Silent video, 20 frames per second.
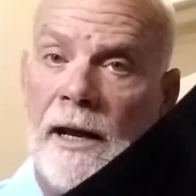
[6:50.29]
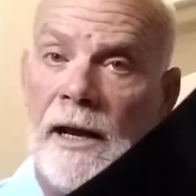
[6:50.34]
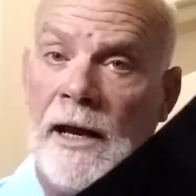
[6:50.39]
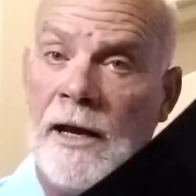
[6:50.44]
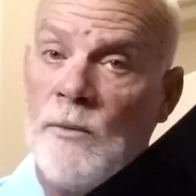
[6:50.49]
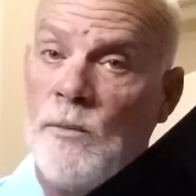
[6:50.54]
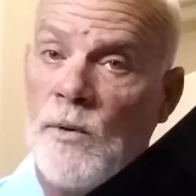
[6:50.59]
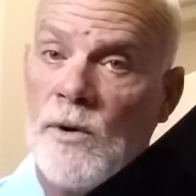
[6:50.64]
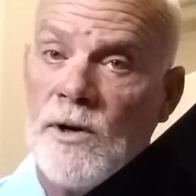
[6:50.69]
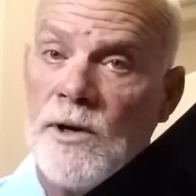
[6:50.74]

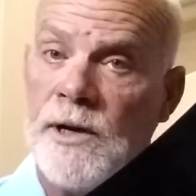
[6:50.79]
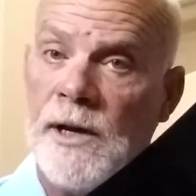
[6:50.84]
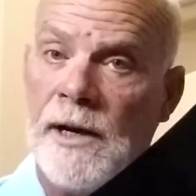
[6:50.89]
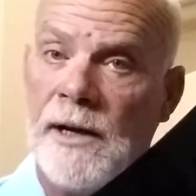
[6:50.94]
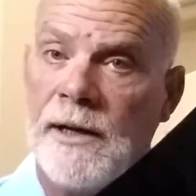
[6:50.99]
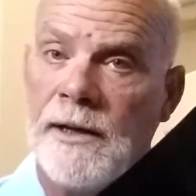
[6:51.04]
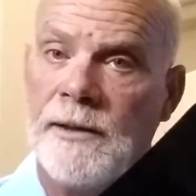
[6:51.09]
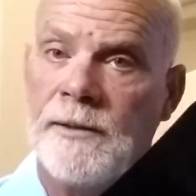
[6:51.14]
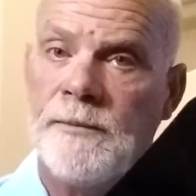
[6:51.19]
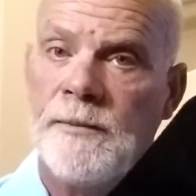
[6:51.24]
And we're
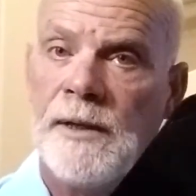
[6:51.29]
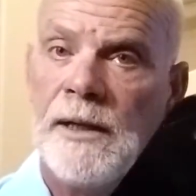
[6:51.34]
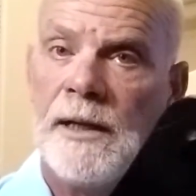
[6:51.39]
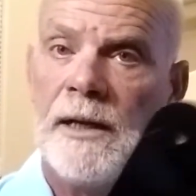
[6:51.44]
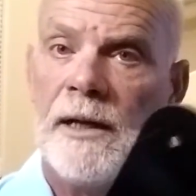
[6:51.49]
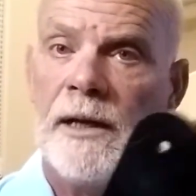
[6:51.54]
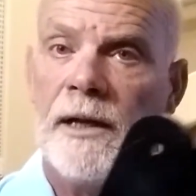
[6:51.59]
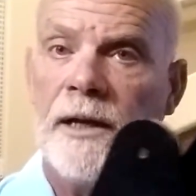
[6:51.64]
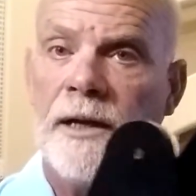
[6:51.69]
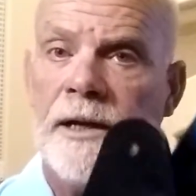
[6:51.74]
done.
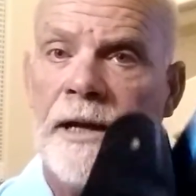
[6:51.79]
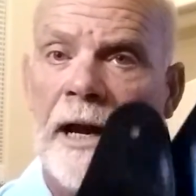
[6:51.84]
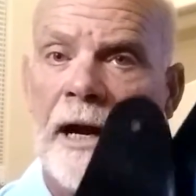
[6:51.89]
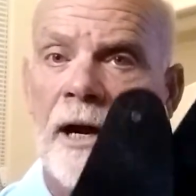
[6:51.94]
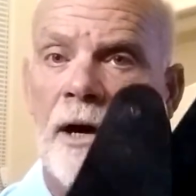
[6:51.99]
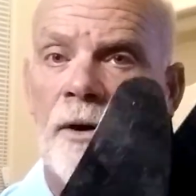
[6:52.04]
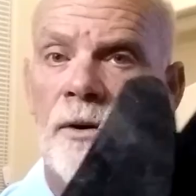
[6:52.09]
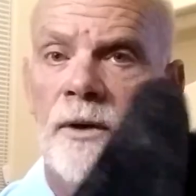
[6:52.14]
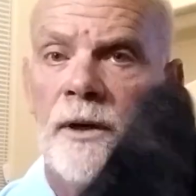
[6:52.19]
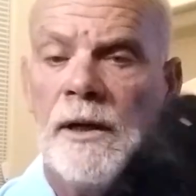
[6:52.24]

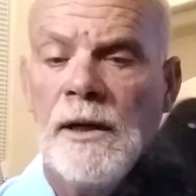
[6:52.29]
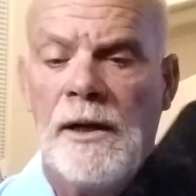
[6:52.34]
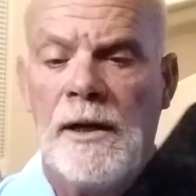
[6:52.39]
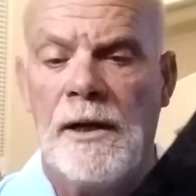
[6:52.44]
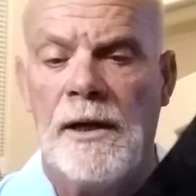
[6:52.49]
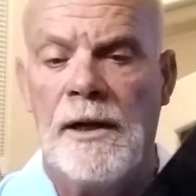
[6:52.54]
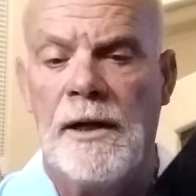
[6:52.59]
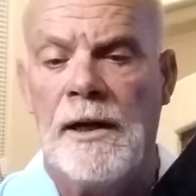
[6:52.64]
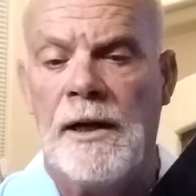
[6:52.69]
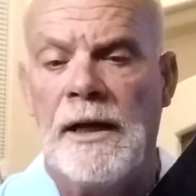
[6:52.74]
Now,
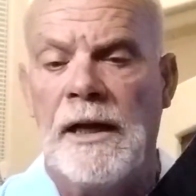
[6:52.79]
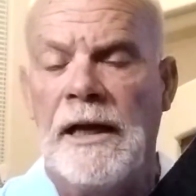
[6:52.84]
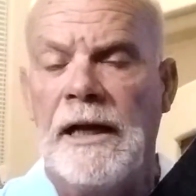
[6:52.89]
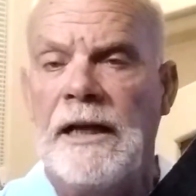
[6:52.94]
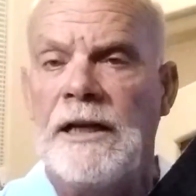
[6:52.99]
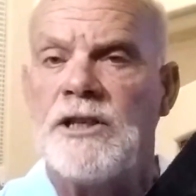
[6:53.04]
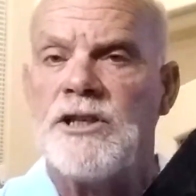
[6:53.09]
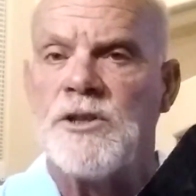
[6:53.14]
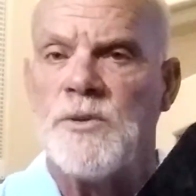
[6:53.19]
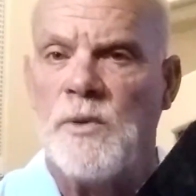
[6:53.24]

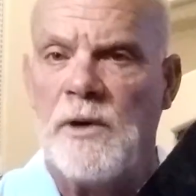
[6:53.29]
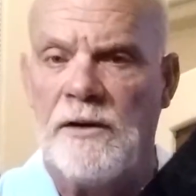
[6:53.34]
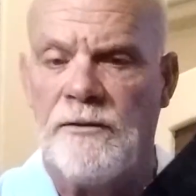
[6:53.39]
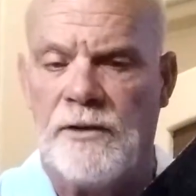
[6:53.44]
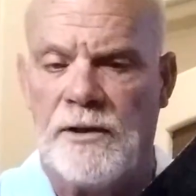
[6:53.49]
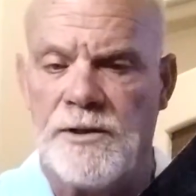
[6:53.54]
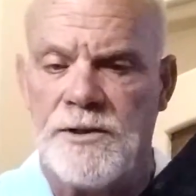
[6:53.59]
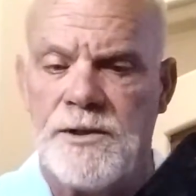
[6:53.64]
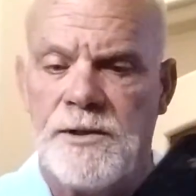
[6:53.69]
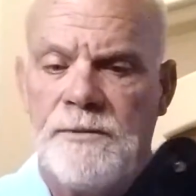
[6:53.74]
it
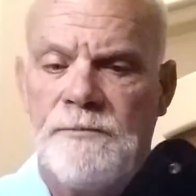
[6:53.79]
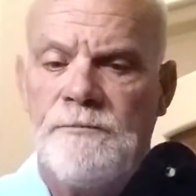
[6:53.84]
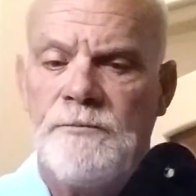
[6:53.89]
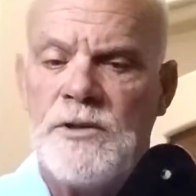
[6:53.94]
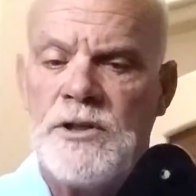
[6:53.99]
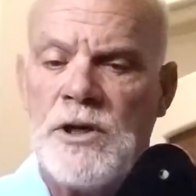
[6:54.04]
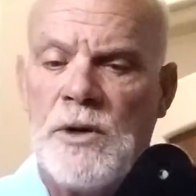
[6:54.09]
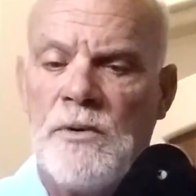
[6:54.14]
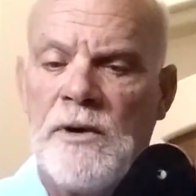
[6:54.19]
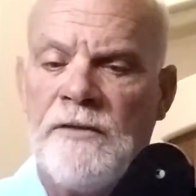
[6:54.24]
swivels.
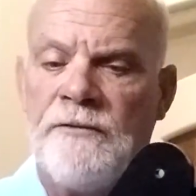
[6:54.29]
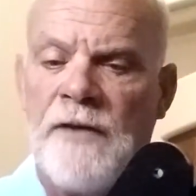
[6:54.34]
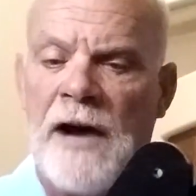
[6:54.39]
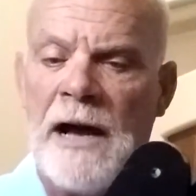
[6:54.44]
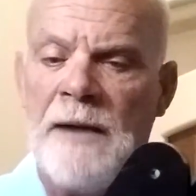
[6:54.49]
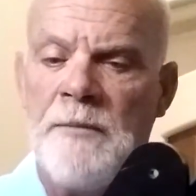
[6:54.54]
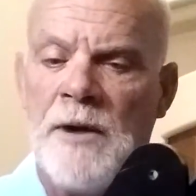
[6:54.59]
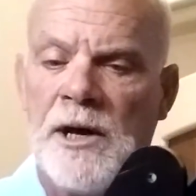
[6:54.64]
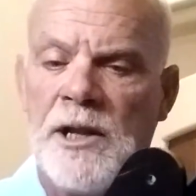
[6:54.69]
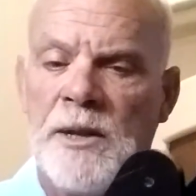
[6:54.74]
So if
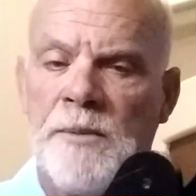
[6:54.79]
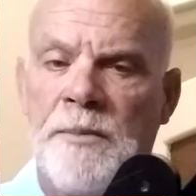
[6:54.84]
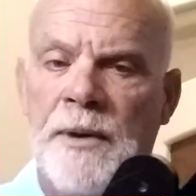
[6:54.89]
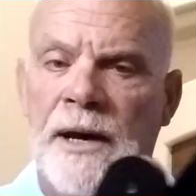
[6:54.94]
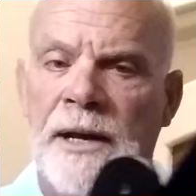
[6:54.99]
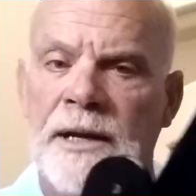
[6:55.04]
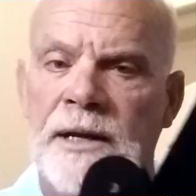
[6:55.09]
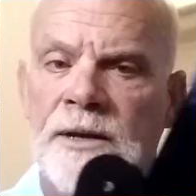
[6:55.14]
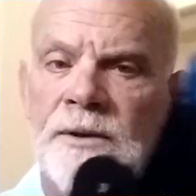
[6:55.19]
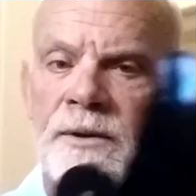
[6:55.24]
I'm on the
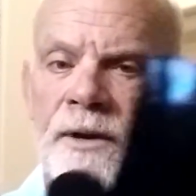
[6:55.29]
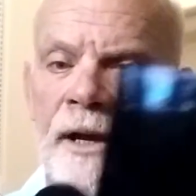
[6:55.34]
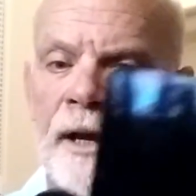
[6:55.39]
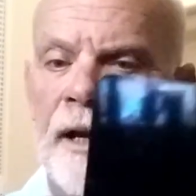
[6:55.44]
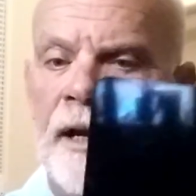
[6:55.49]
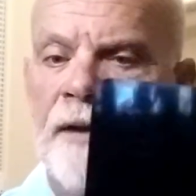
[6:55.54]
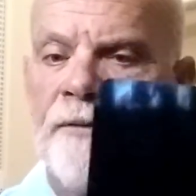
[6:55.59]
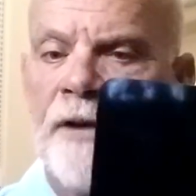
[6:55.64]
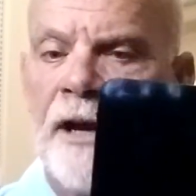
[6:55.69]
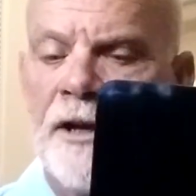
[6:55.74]
putting
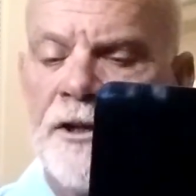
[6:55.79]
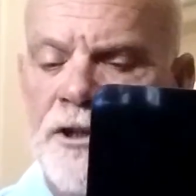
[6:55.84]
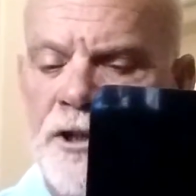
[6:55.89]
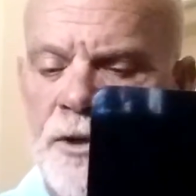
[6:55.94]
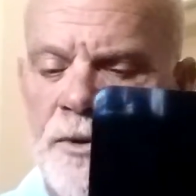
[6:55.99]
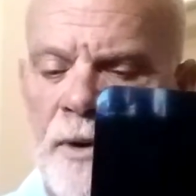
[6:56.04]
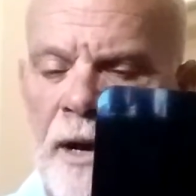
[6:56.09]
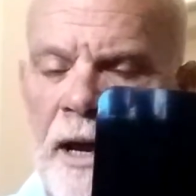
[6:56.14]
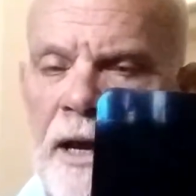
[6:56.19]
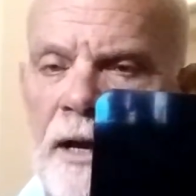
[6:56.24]
green, I've got
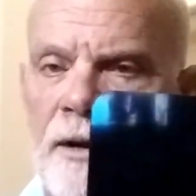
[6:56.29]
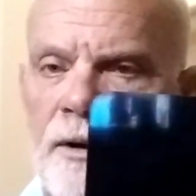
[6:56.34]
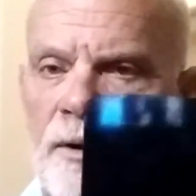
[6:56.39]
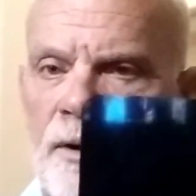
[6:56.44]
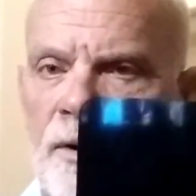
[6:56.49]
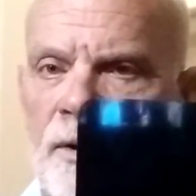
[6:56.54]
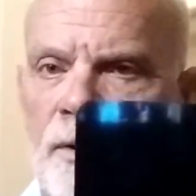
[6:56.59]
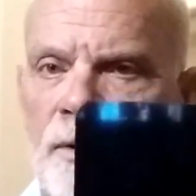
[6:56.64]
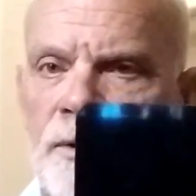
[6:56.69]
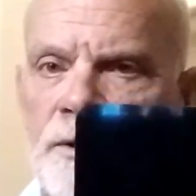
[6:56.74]
2 anchor
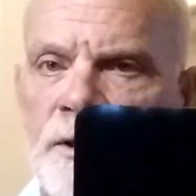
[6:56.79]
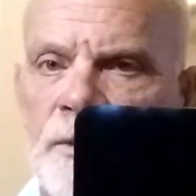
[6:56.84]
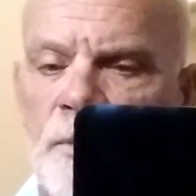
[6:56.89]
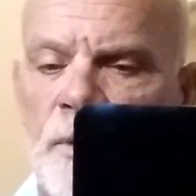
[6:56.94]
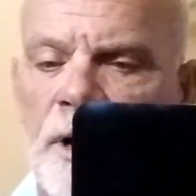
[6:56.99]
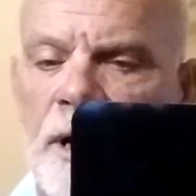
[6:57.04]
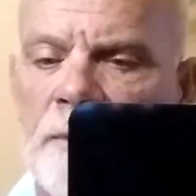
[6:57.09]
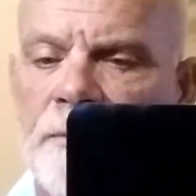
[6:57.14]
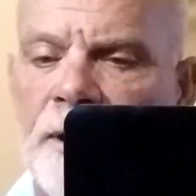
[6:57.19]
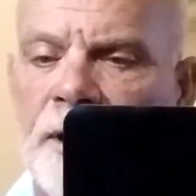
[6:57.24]
holes, and
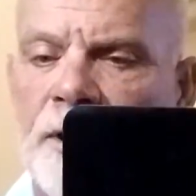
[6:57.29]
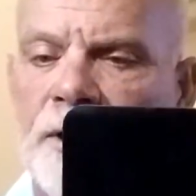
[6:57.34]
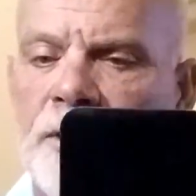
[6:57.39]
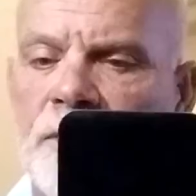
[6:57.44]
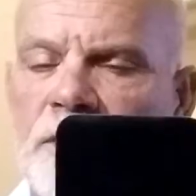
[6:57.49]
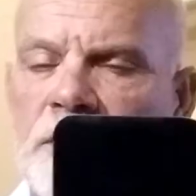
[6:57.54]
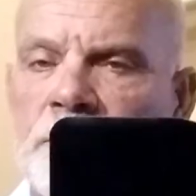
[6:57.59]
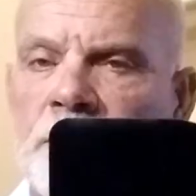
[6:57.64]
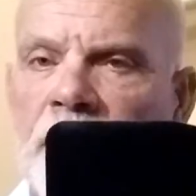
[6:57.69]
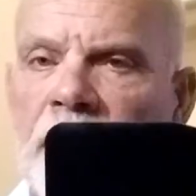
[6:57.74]
what I'm going to
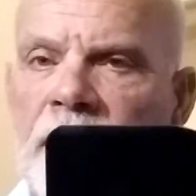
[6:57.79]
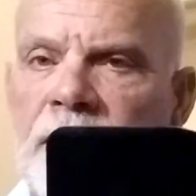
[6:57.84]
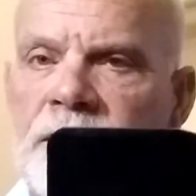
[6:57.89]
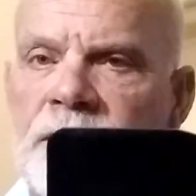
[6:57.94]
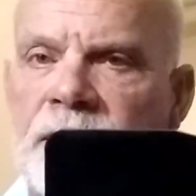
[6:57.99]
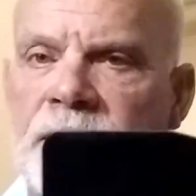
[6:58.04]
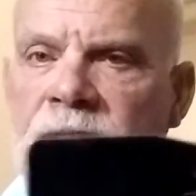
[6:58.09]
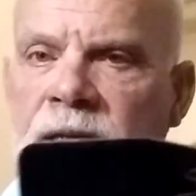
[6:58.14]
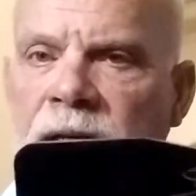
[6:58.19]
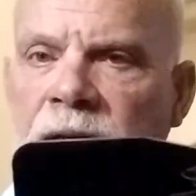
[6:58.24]
do is
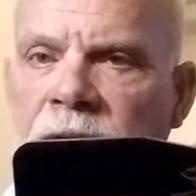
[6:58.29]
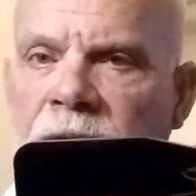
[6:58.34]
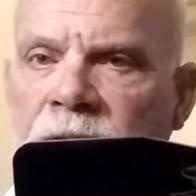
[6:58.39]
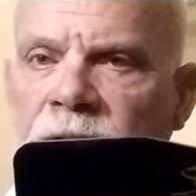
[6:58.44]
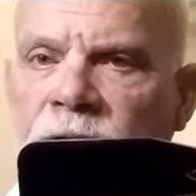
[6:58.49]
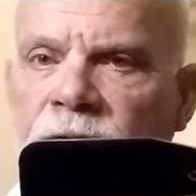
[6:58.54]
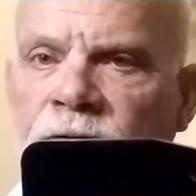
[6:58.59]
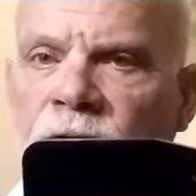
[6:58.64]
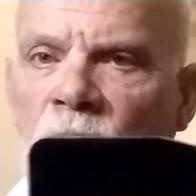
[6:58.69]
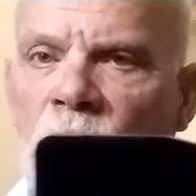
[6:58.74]
place a tee
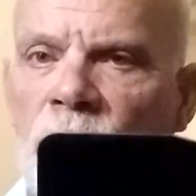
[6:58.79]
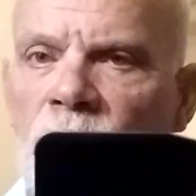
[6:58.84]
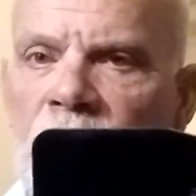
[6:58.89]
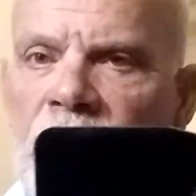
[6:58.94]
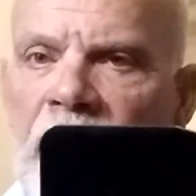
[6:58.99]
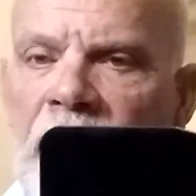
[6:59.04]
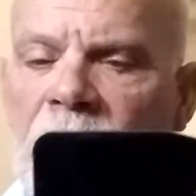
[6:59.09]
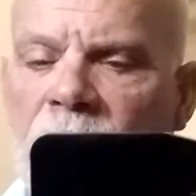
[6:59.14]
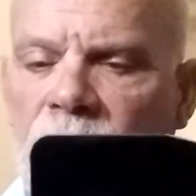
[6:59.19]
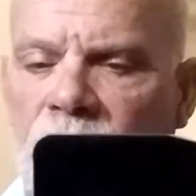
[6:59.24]
in the forward
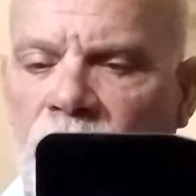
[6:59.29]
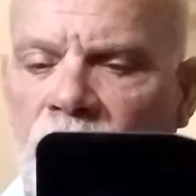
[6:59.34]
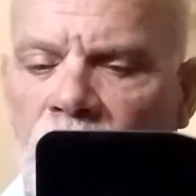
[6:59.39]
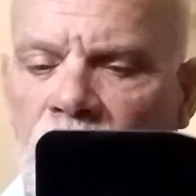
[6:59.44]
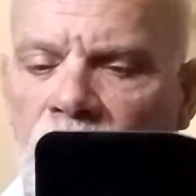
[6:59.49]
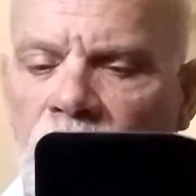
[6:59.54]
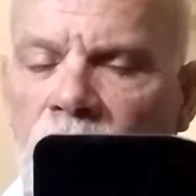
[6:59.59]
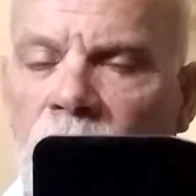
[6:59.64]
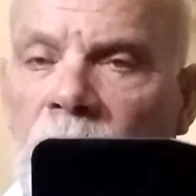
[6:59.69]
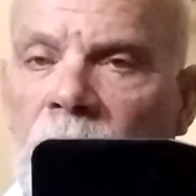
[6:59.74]
anchor
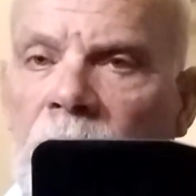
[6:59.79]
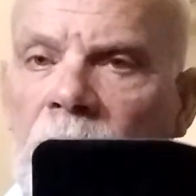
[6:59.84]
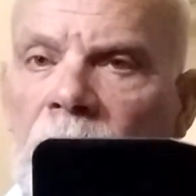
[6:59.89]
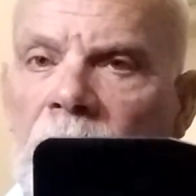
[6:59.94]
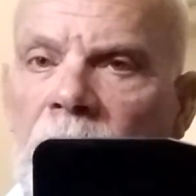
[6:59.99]
hole,